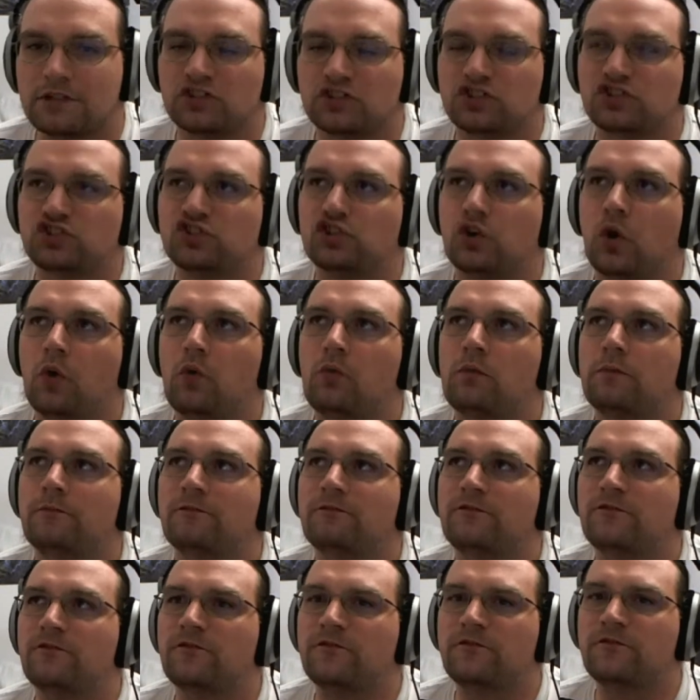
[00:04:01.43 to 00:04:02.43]
are so
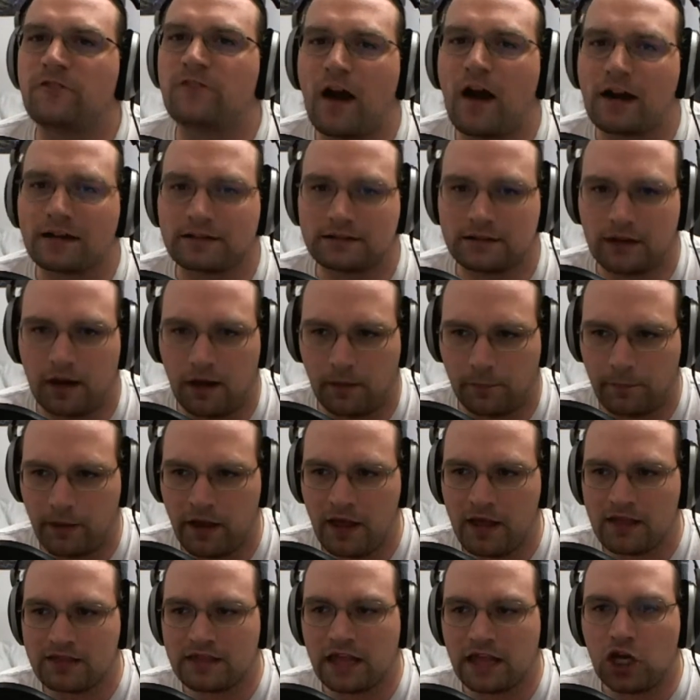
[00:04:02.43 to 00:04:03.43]
fucked up
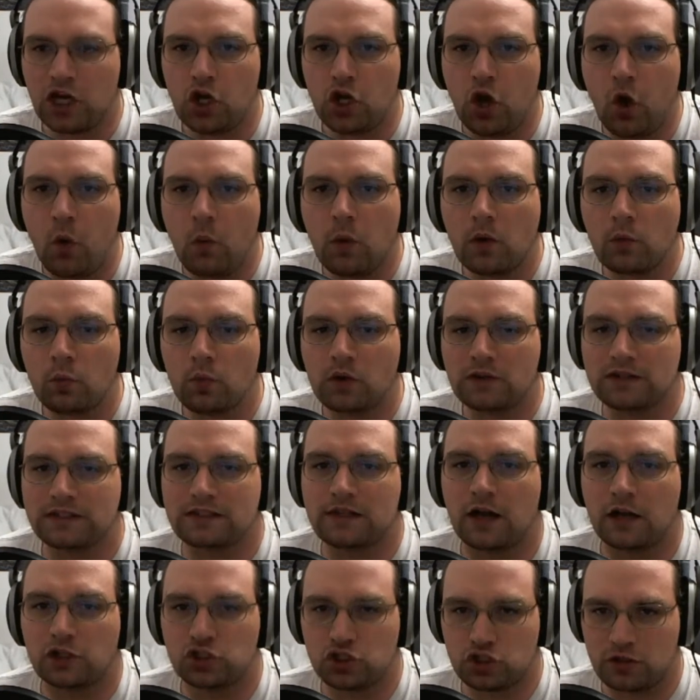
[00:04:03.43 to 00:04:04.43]
that no one will
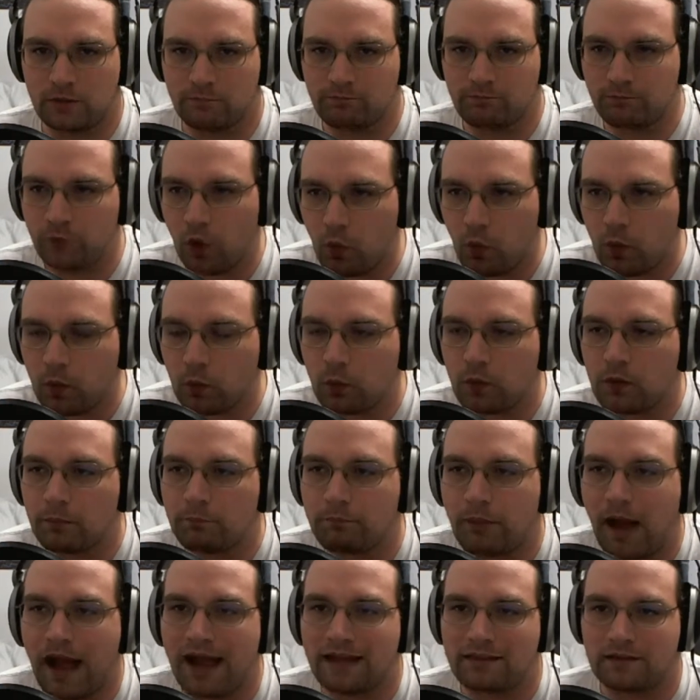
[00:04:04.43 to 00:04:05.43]
touch them. No one will
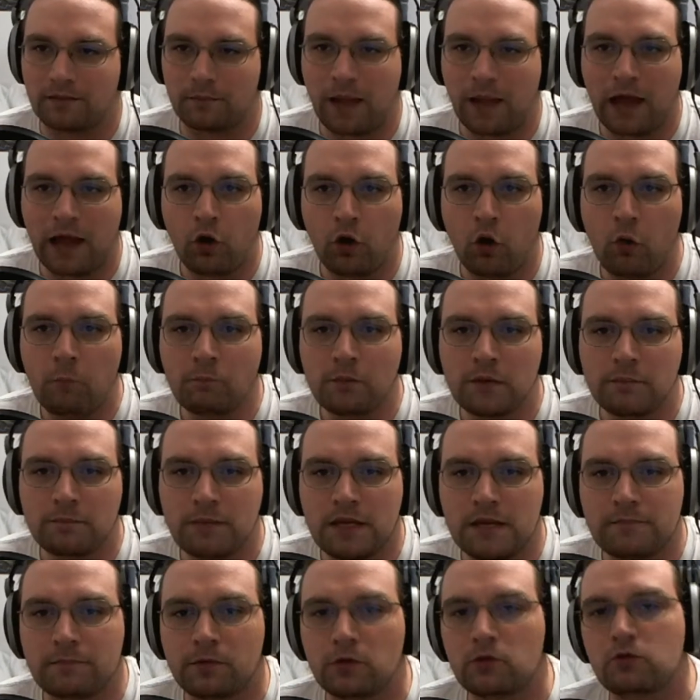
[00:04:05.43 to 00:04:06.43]
buy them. I hope the
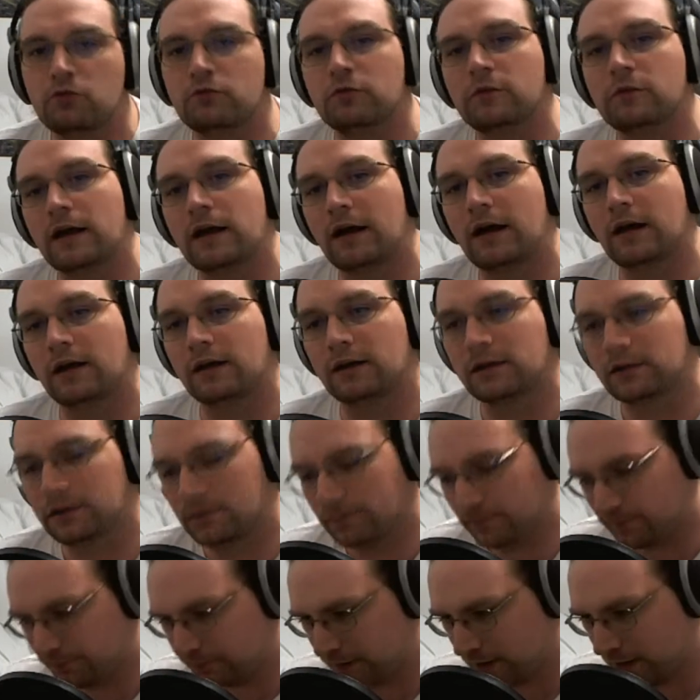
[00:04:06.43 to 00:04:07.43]
people who
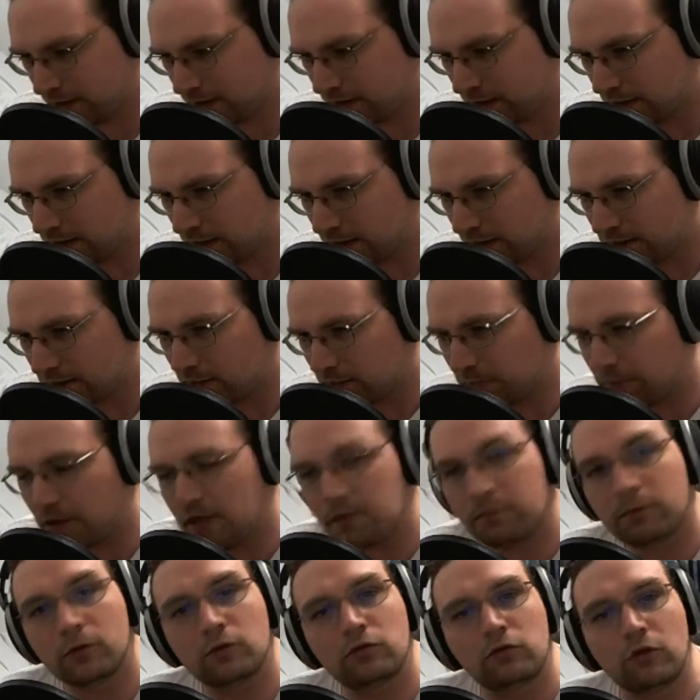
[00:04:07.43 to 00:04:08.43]

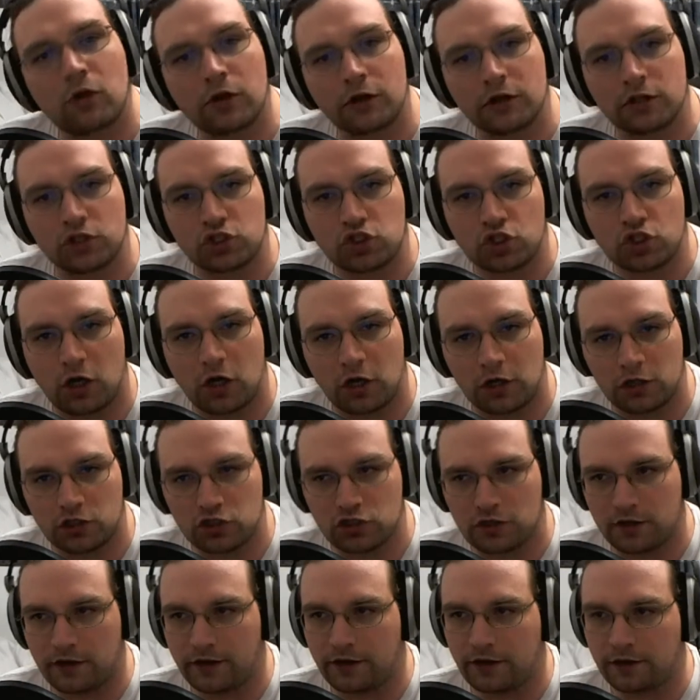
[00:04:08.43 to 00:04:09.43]
are in
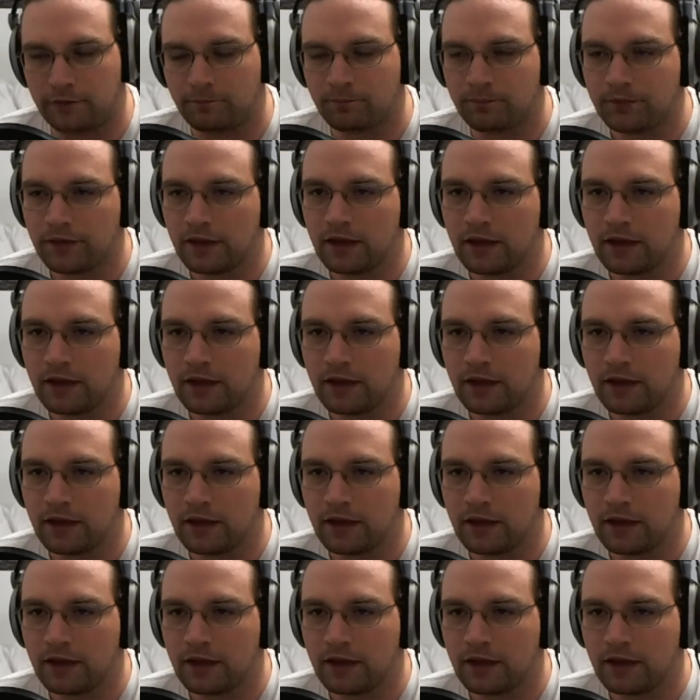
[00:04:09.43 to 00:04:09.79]
charge there,